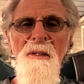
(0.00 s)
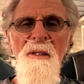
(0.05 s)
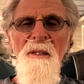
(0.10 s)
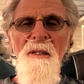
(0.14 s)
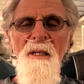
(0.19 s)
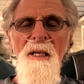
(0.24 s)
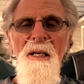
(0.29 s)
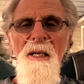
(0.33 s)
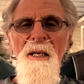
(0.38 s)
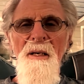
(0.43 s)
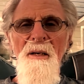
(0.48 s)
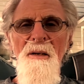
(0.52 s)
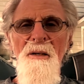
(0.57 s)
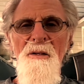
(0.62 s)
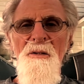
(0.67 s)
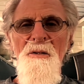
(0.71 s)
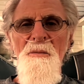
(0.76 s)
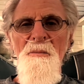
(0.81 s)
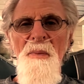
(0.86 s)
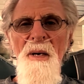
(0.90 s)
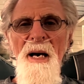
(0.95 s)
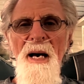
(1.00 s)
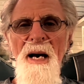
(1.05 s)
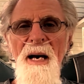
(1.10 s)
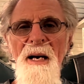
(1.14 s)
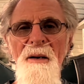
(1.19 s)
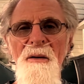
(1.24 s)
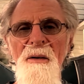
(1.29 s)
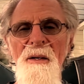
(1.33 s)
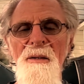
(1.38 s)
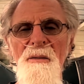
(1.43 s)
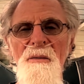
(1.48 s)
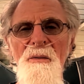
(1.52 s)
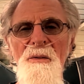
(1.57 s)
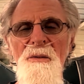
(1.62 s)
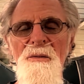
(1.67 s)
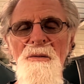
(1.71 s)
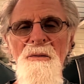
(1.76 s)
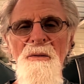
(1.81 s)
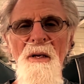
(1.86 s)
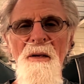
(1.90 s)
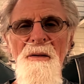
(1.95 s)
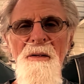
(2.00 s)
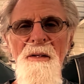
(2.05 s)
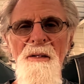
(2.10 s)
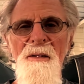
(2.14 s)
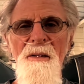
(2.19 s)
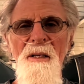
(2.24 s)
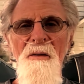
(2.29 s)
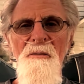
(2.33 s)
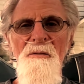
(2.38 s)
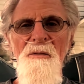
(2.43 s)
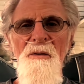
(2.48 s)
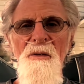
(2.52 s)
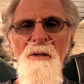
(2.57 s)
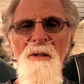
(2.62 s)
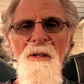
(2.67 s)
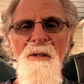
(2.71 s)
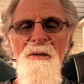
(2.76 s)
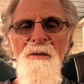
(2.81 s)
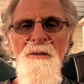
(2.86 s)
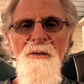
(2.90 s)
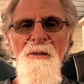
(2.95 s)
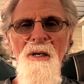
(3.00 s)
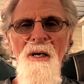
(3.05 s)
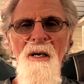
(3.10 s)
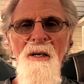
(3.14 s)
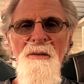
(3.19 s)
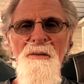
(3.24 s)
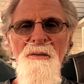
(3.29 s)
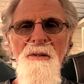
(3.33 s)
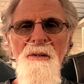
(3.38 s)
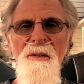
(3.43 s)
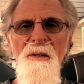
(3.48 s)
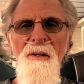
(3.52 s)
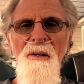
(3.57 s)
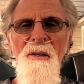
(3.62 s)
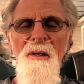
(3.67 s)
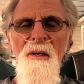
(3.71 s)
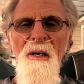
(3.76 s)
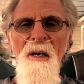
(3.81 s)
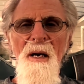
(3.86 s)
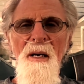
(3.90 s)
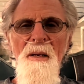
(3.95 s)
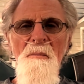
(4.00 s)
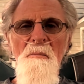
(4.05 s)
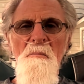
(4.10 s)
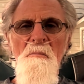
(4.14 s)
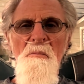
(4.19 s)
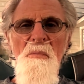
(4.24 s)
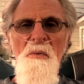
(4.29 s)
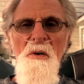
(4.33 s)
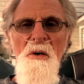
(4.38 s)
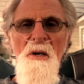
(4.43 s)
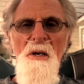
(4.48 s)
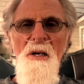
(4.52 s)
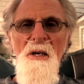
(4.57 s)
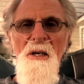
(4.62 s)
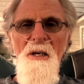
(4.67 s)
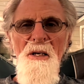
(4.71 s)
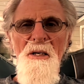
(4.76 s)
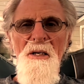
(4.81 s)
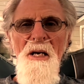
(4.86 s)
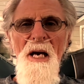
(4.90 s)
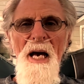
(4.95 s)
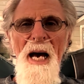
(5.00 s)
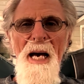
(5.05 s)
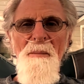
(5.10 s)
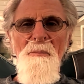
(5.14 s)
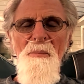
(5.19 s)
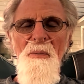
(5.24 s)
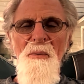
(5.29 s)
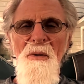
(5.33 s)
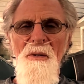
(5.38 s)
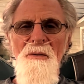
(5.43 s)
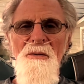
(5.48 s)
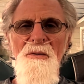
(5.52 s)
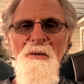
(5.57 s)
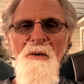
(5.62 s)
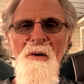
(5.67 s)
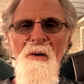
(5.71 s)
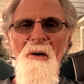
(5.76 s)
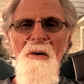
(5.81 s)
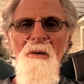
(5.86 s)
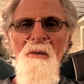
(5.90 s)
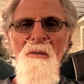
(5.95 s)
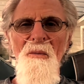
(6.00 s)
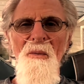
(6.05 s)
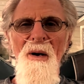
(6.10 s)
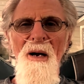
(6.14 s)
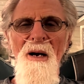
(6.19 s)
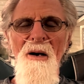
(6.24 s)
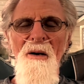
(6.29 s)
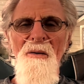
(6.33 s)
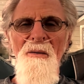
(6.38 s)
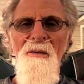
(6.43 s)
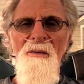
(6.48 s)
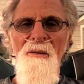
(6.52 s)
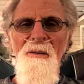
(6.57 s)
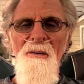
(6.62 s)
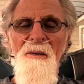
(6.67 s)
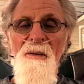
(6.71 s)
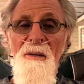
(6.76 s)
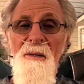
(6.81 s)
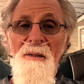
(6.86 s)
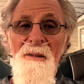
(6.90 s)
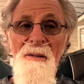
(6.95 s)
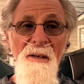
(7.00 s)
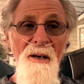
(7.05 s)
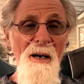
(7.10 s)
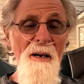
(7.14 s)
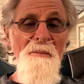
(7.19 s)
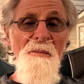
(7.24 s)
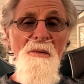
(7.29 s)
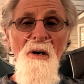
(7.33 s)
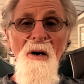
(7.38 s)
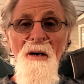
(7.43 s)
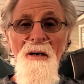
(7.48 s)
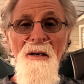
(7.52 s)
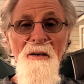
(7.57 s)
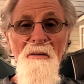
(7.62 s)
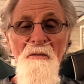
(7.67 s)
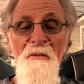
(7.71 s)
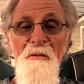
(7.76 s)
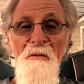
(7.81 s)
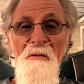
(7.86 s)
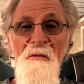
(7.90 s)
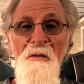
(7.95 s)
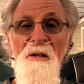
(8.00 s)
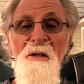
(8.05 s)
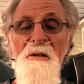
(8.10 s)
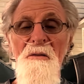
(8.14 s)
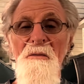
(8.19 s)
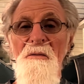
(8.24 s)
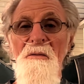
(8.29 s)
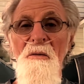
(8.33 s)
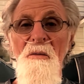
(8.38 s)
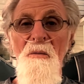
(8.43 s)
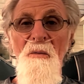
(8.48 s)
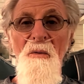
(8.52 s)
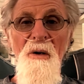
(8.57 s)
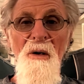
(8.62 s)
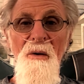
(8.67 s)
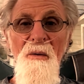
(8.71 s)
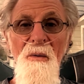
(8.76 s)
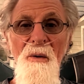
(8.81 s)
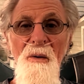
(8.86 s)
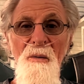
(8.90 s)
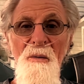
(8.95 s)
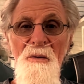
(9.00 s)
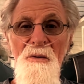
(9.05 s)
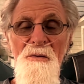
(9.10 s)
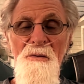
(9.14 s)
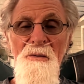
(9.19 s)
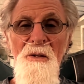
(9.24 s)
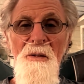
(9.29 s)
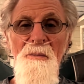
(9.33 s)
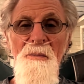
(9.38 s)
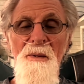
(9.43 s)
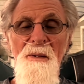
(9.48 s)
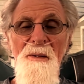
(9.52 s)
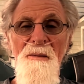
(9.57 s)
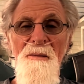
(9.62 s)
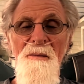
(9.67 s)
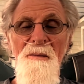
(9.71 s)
laying on its back, and there was nothing left of the insides, and big cat prints all around. Now, I'm talking feet from where we were sleeping.